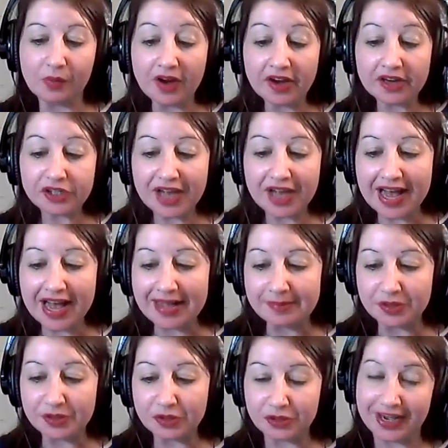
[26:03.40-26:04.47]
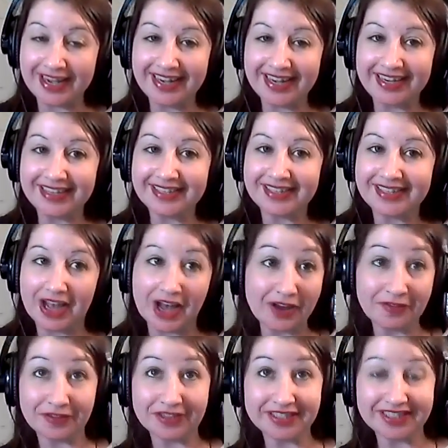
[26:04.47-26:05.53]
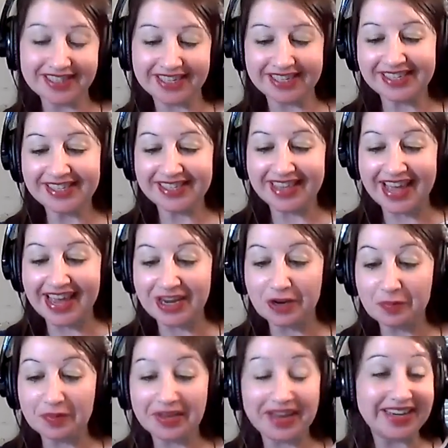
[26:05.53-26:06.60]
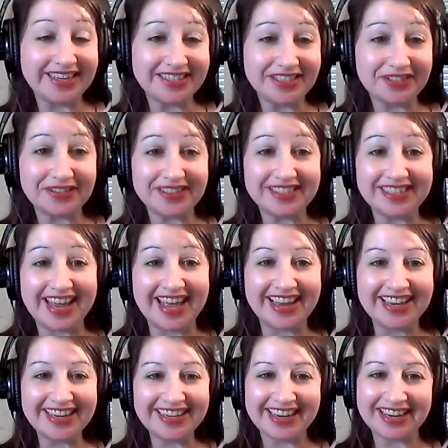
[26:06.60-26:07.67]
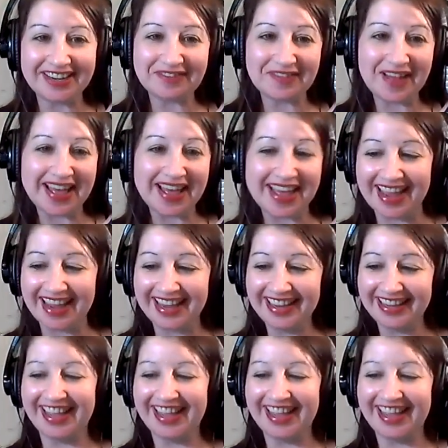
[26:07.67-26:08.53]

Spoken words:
workshops, trainings, conferences that you're planning to attend, and why?